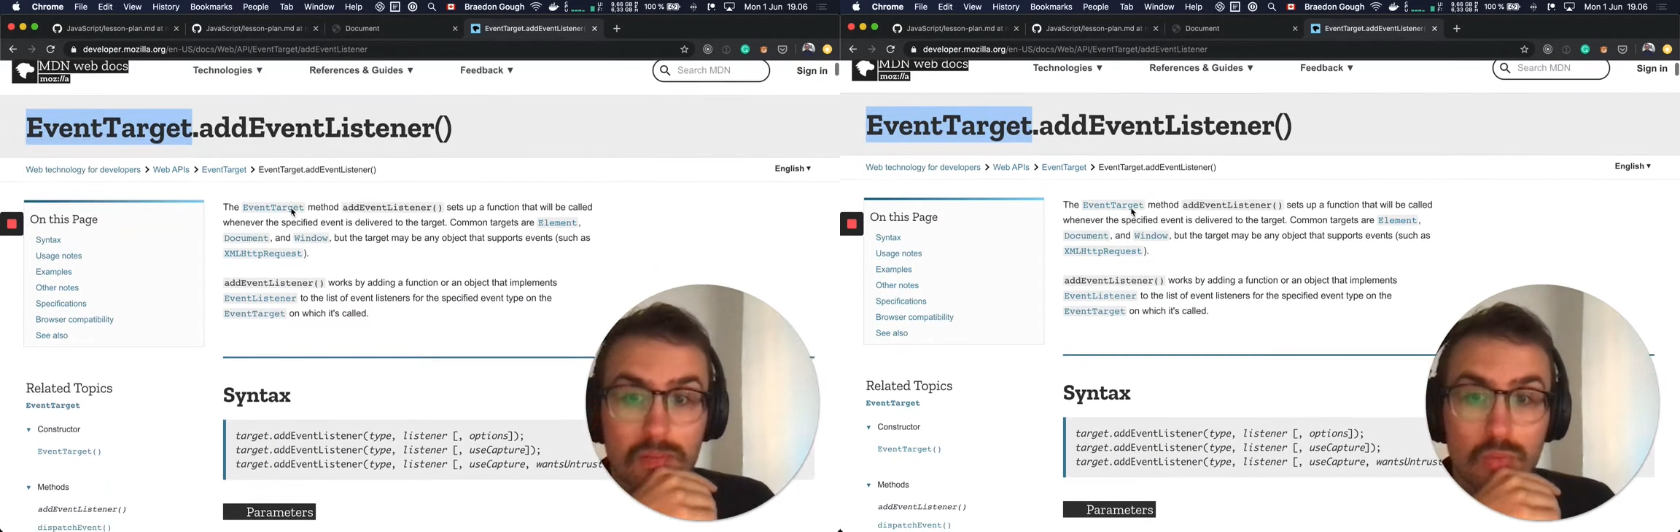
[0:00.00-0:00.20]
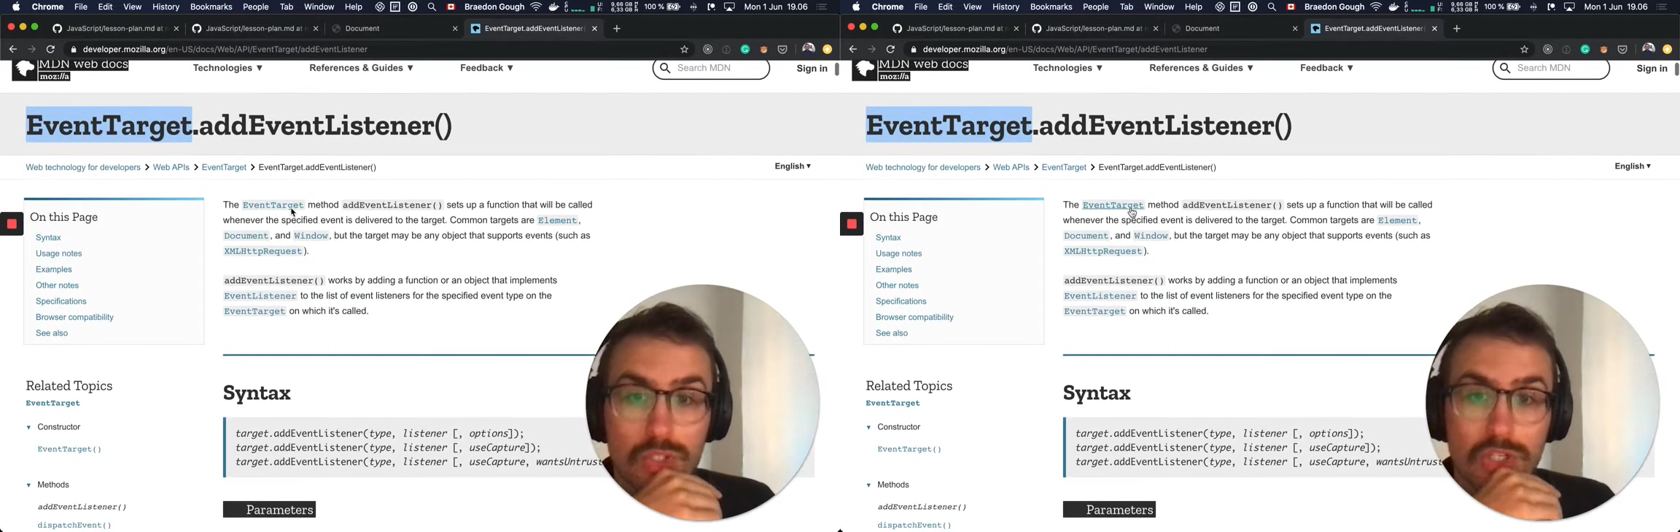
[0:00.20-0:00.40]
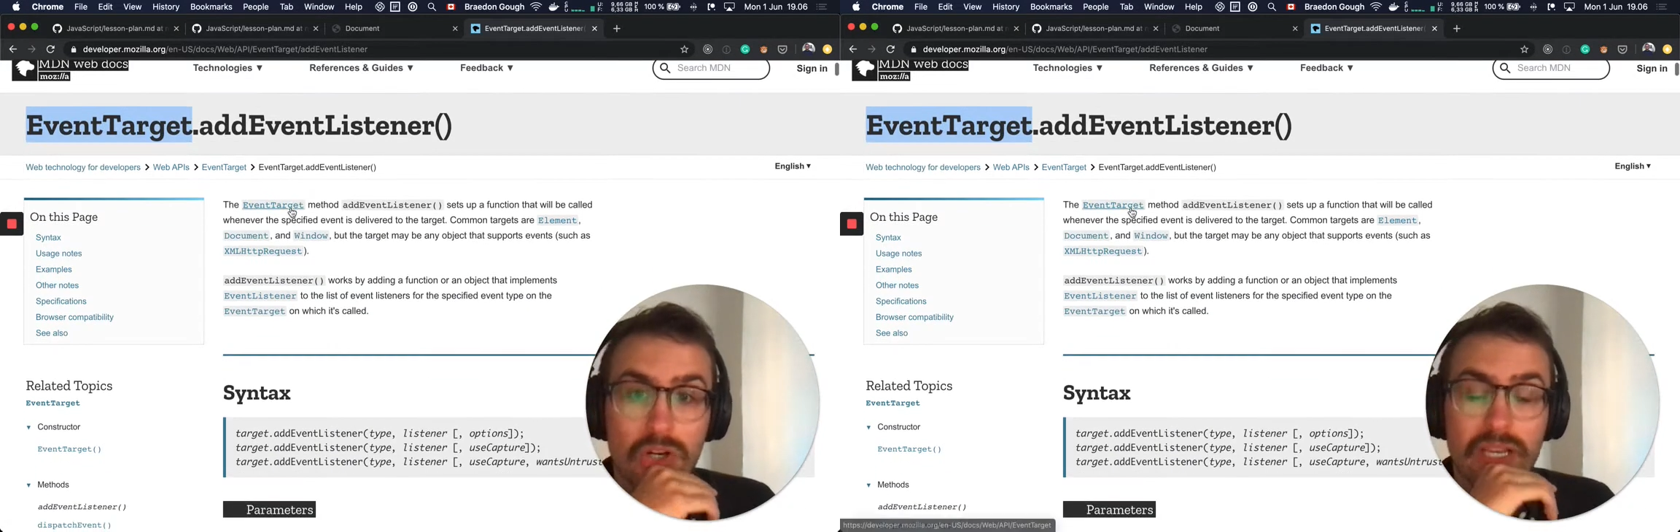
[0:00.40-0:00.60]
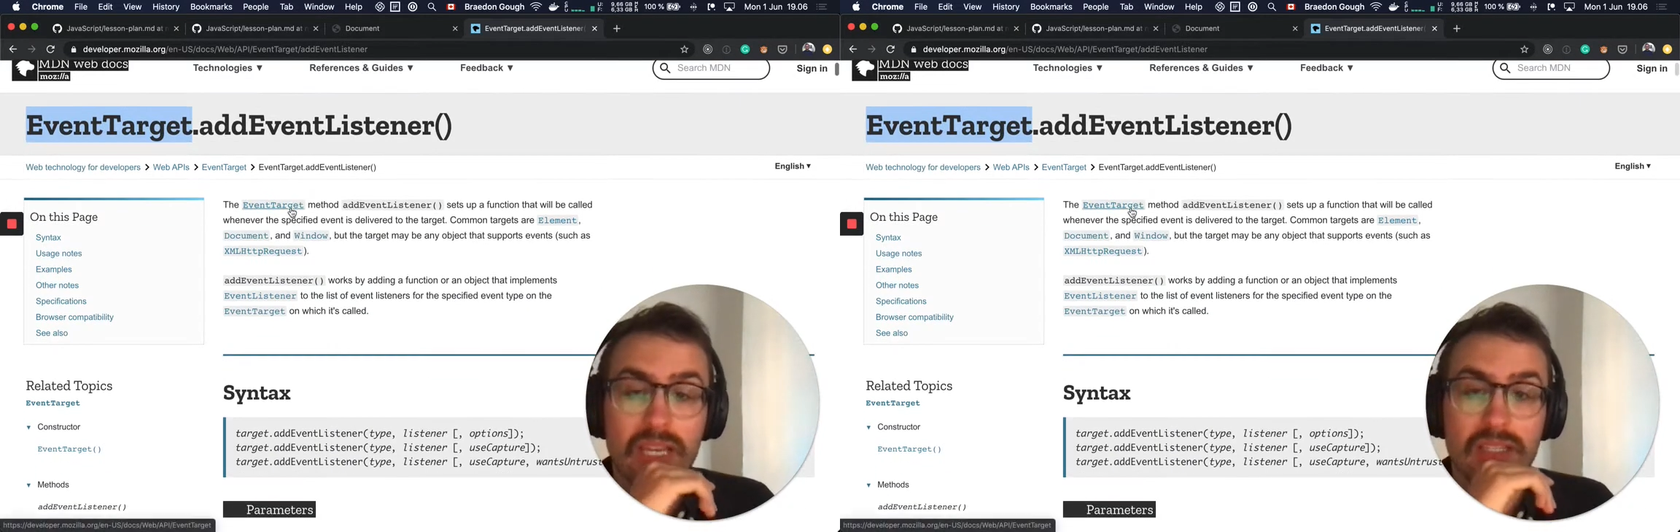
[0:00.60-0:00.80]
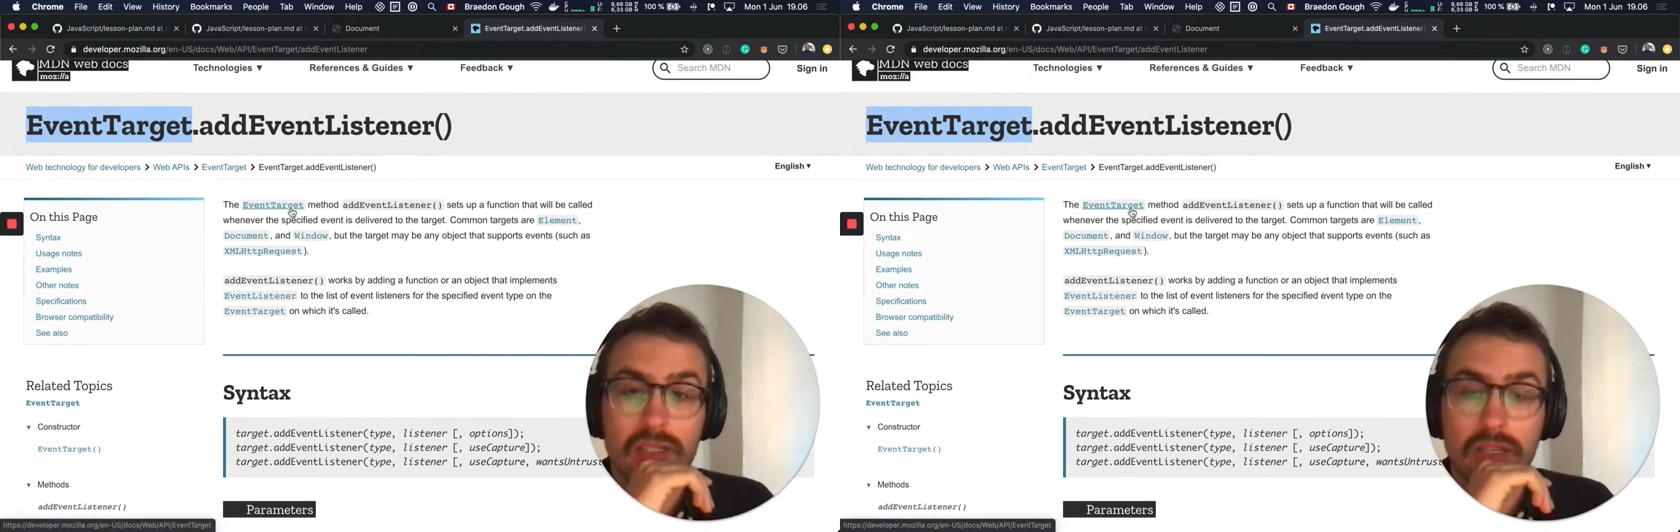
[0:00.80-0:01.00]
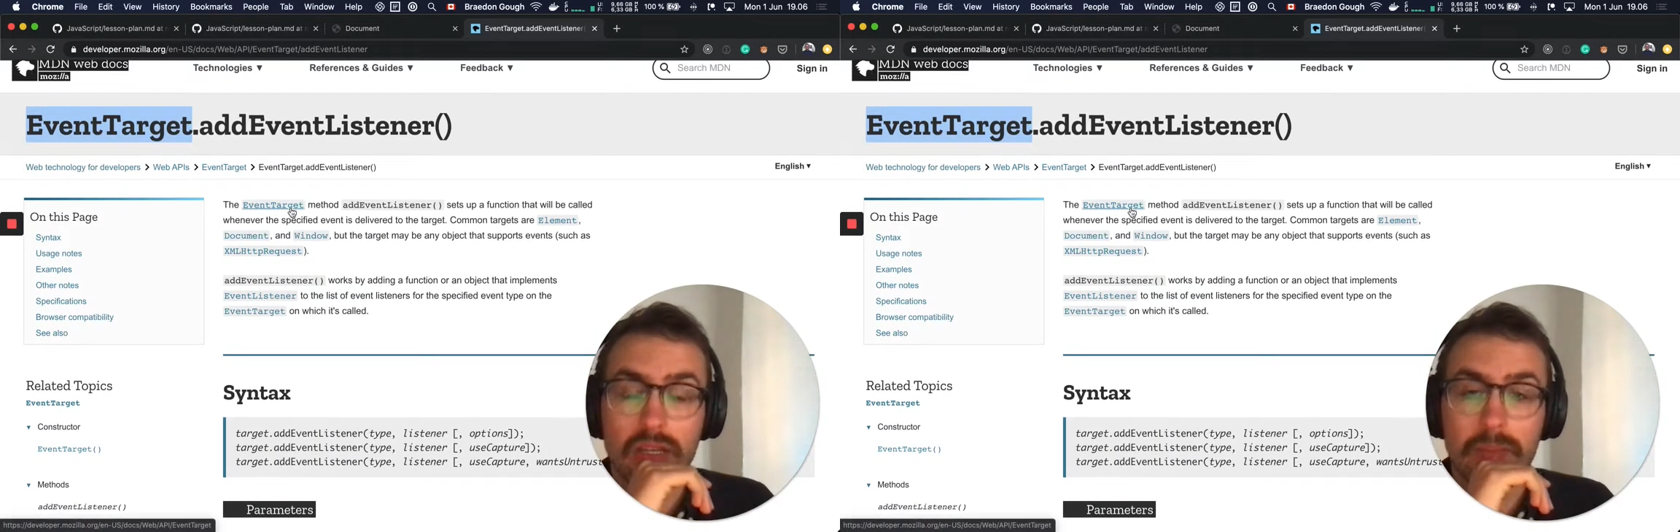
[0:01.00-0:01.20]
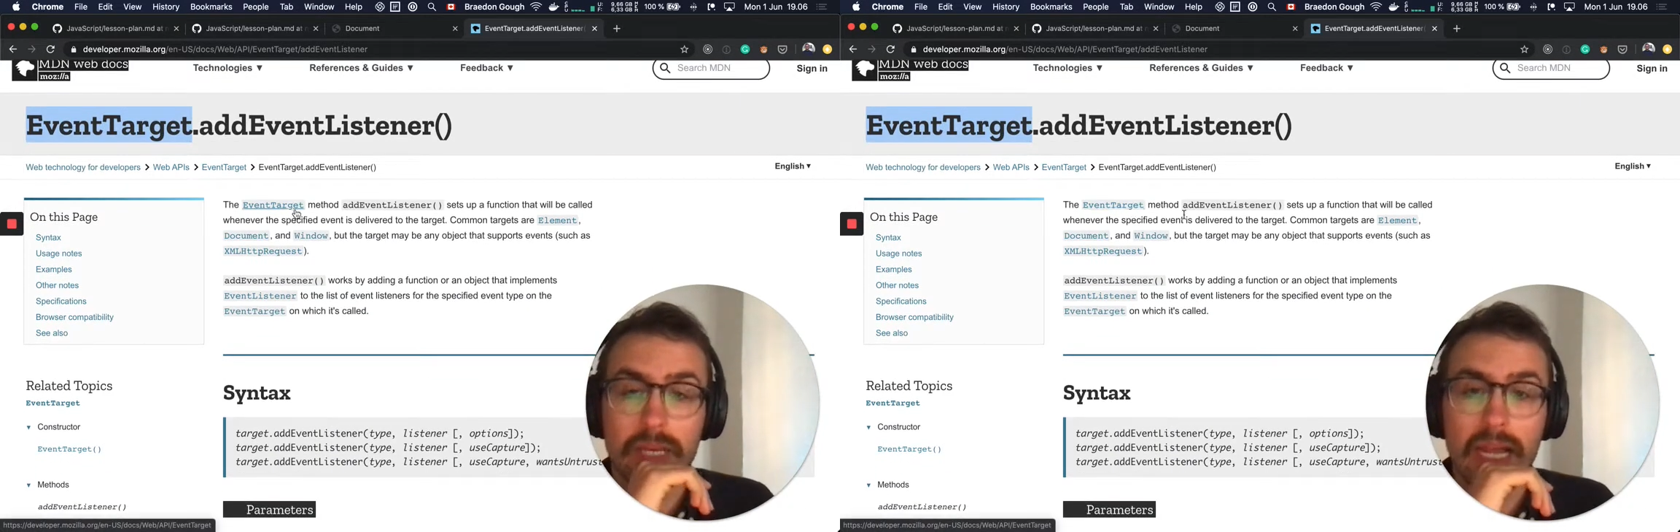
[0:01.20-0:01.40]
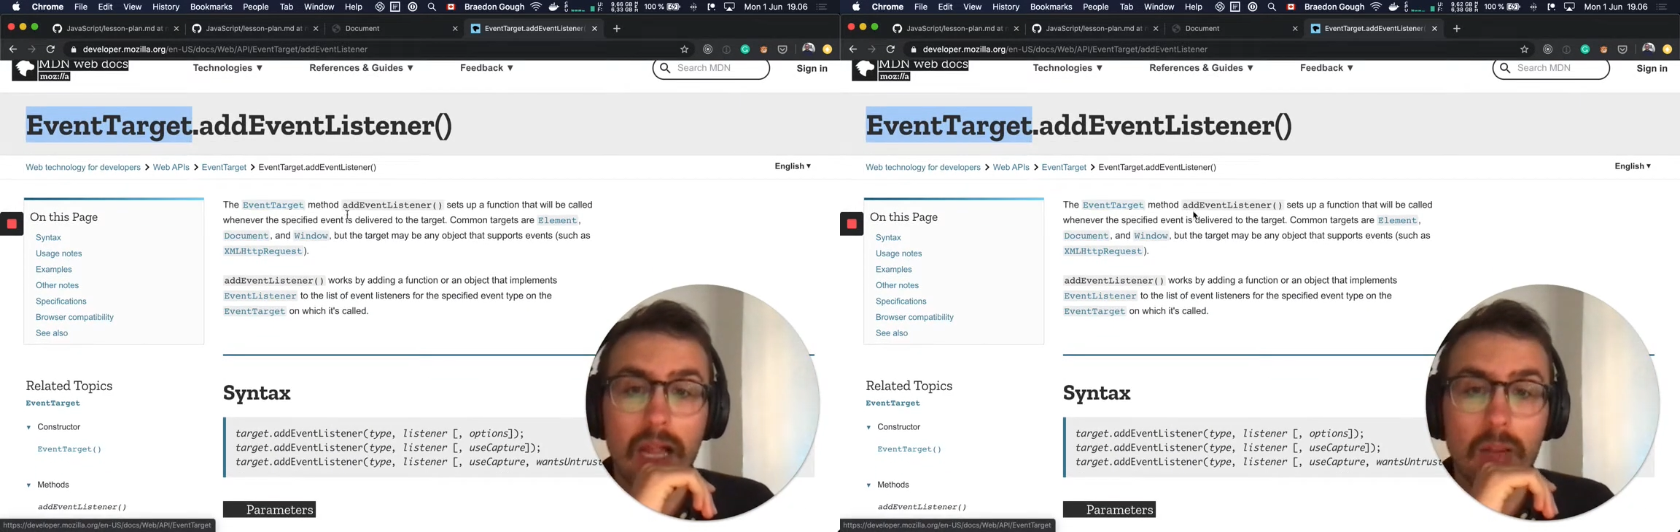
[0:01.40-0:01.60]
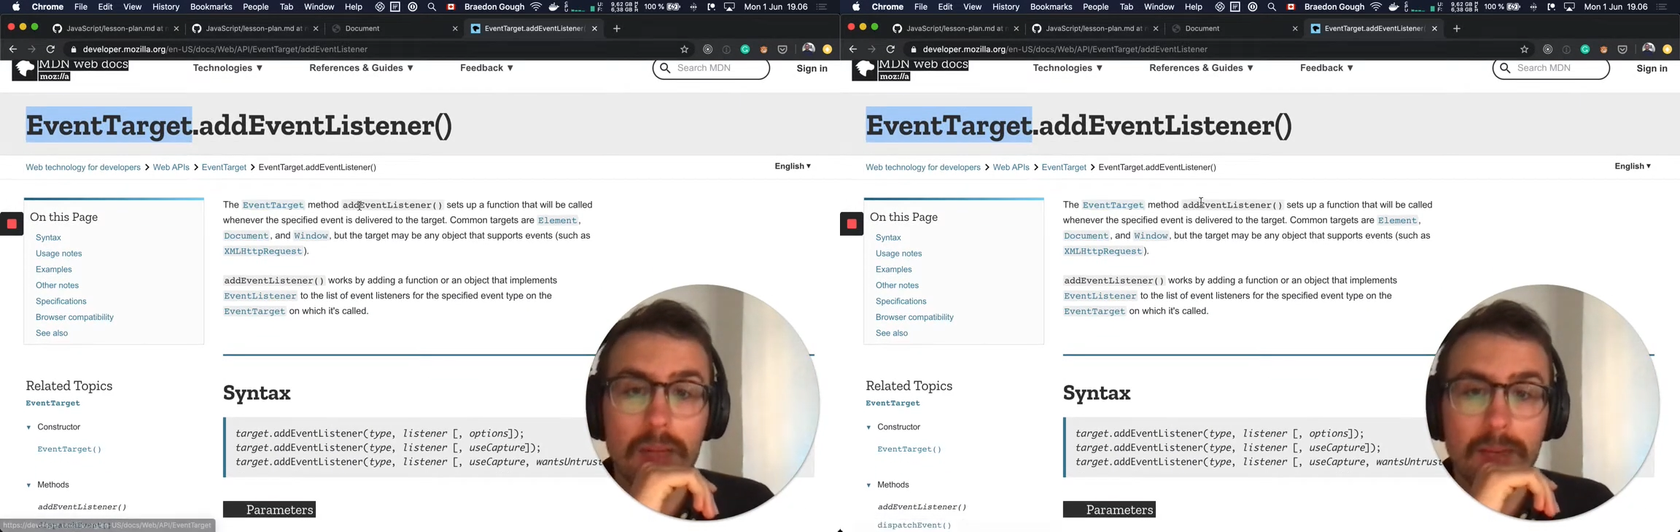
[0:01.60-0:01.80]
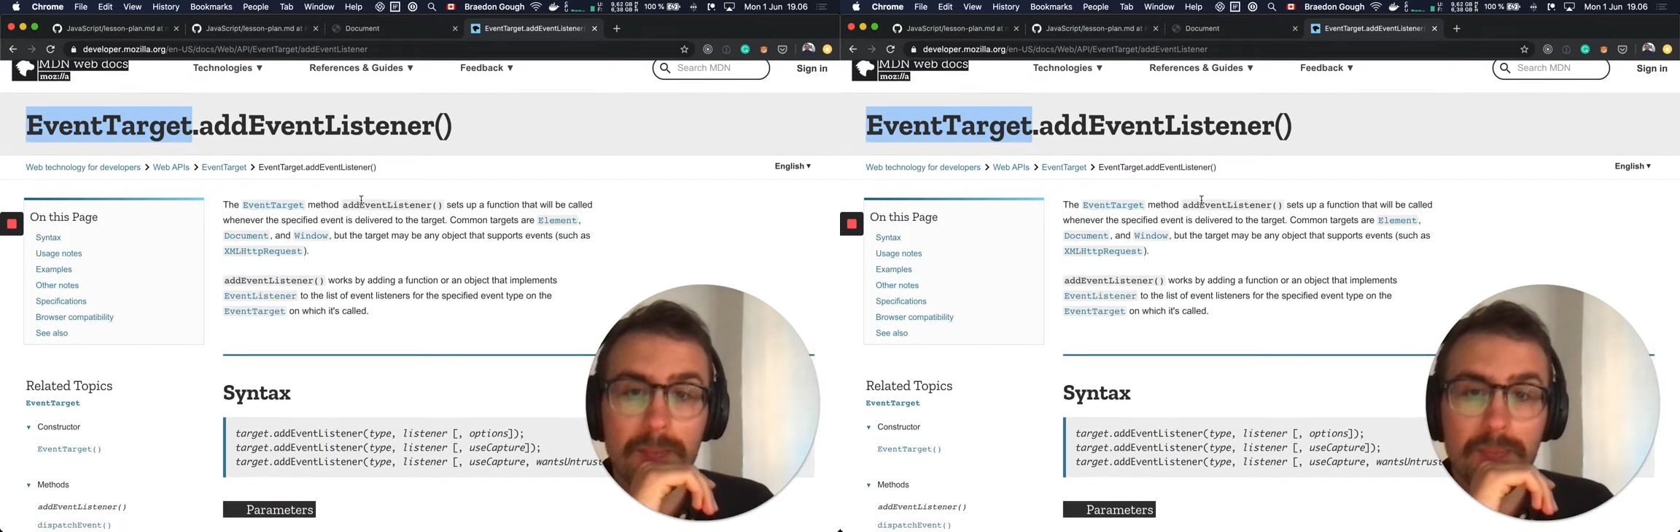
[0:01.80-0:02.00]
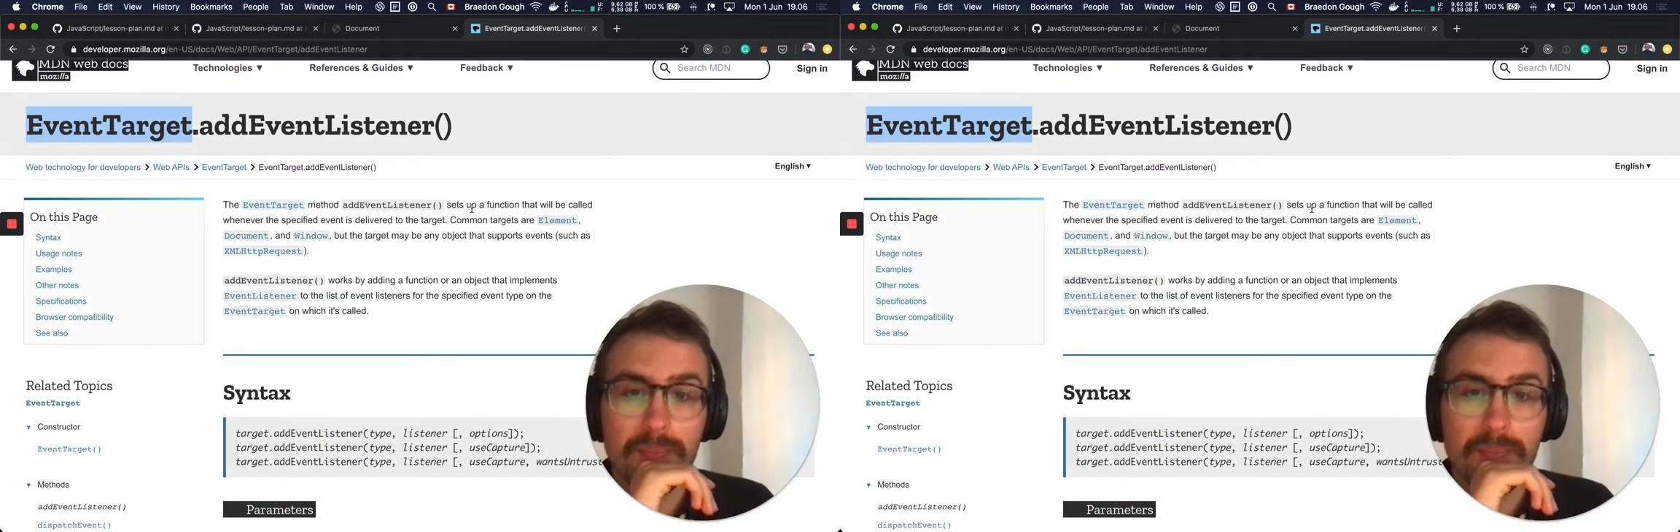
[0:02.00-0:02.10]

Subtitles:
which in our case is going to be an element,